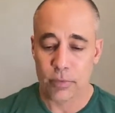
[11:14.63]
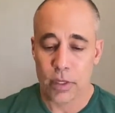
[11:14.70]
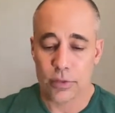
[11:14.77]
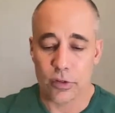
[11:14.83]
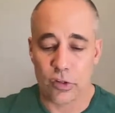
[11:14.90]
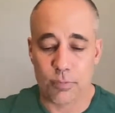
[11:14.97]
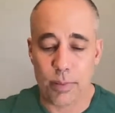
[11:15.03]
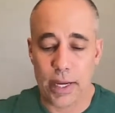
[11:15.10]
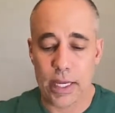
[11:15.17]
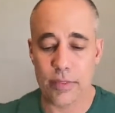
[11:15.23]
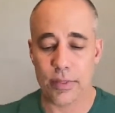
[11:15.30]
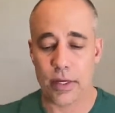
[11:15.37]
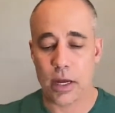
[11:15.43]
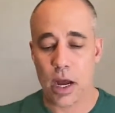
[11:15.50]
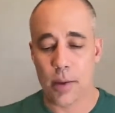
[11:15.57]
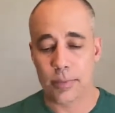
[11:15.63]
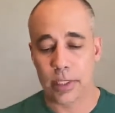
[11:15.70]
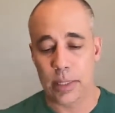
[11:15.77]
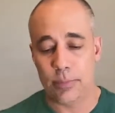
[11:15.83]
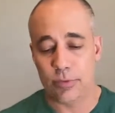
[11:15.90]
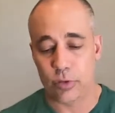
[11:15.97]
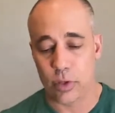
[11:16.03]
Despite the commonly
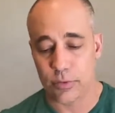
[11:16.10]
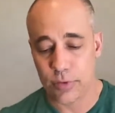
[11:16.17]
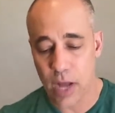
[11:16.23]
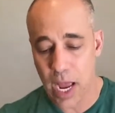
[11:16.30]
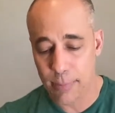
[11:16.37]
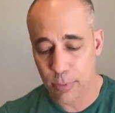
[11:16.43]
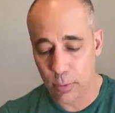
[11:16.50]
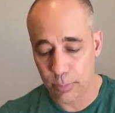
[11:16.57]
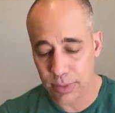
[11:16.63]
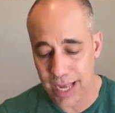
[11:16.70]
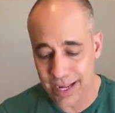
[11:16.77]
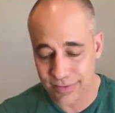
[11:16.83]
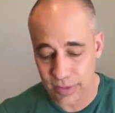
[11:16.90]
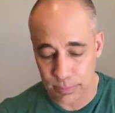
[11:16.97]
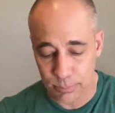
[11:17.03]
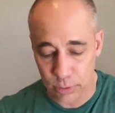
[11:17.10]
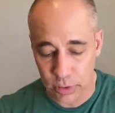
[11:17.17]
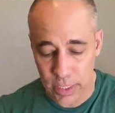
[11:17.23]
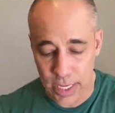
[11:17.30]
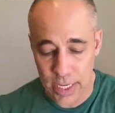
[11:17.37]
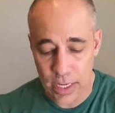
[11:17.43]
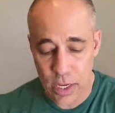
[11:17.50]
observed hypoplastic
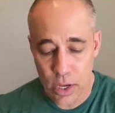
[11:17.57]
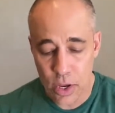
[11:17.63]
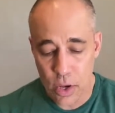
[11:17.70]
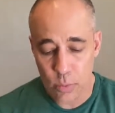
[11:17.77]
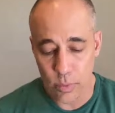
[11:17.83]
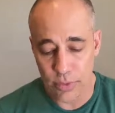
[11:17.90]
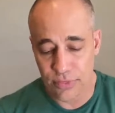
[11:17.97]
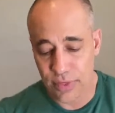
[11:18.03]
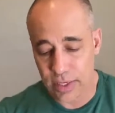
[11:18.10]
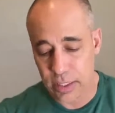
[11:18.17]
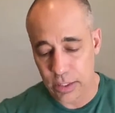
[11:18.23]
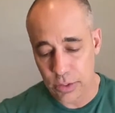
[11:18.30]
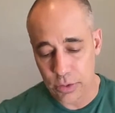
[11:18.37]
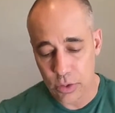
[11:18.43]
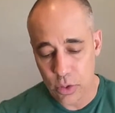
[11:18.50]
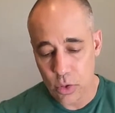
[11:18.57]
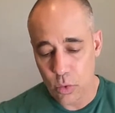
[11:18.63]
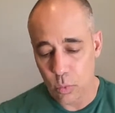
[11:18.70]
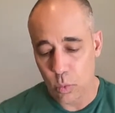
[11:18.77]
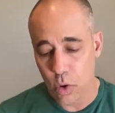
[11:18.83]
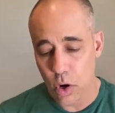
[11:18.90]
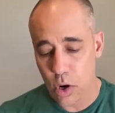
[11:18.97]
bullae with thickened
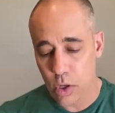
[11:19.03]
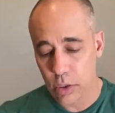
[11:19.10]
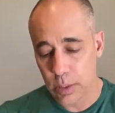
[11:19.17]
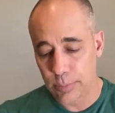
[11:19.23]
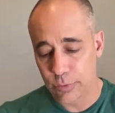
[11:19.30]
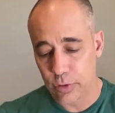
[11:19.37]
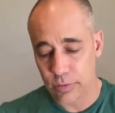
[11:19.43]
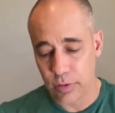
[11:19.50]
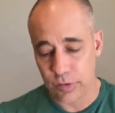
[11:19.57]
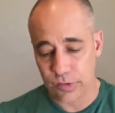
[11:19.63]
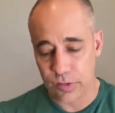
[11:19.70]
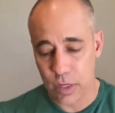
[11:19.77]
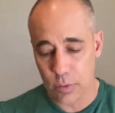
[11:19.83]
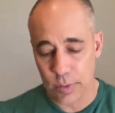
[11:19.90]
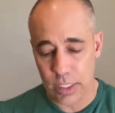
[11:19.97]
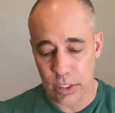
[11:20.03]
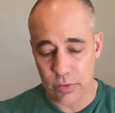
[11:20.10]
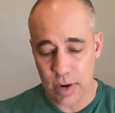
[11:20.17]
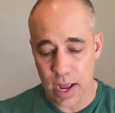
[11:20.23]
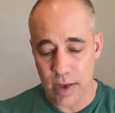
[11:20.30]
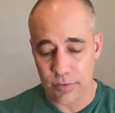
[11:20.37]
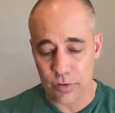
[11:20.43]
wall observed on skull
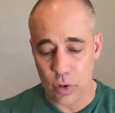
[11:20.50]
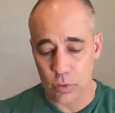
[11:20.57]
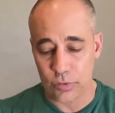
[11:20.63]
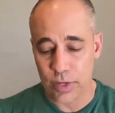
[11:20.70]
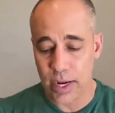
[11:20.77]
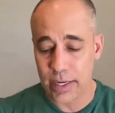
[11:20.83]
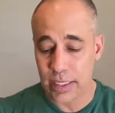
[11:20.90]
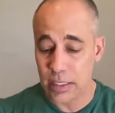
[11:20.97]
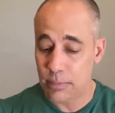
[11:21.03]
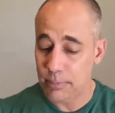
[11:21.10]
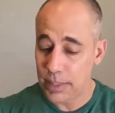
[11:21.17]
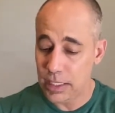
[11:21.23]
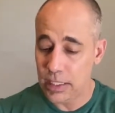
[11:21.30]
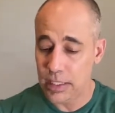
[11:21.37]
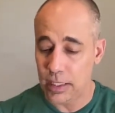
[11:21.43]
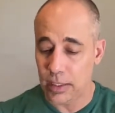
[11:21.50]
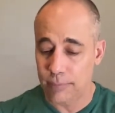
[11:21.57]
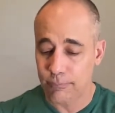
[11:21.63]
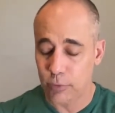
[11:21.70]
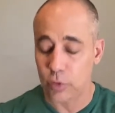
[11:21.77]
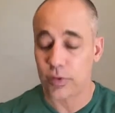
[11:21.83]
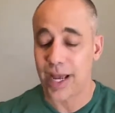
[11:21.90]
radiographs,
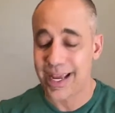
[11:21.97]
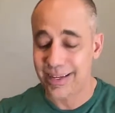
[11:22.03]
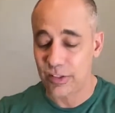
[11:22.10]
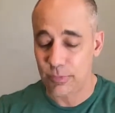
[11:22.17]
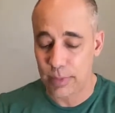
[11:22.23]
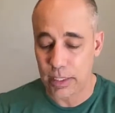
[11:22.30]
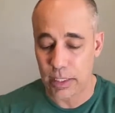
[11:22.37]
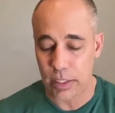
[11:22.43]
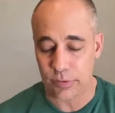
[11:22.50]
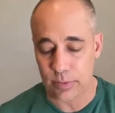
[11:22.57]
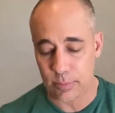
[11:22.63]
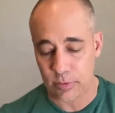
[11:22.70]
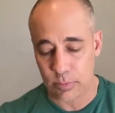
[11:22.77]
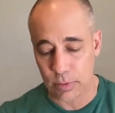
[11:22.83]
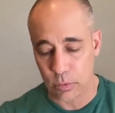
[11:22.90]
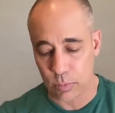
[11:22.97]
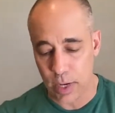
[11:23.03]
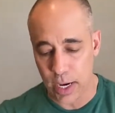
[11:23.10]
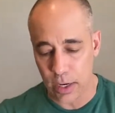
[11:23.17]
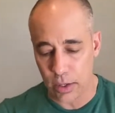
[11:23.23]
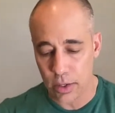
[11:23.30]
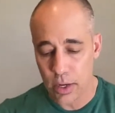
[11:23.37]
otitis media seems to be
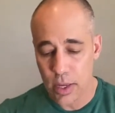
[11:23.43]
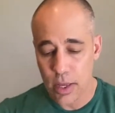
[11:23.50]
rare.